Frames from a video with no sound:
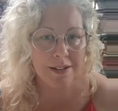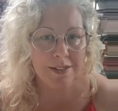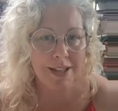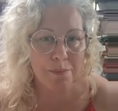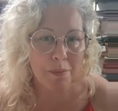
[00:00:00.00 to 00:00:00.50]

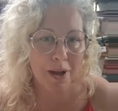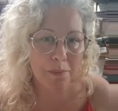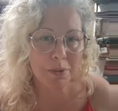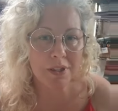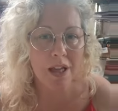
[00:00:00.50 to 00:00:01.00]
that my
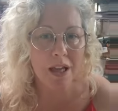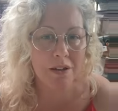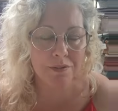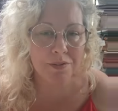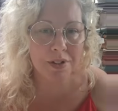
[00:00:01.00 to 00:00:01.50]

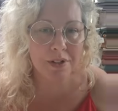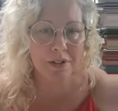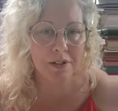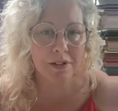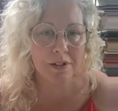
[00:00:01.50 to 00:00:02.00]
beloved
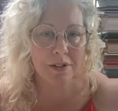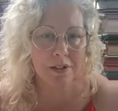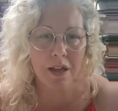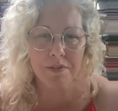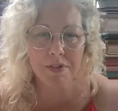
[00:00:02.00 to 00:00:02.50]

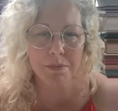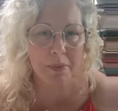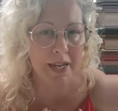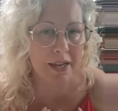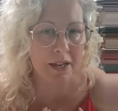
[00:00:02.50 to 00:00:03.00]
loves
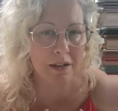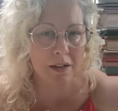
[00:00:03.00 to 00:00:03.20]
me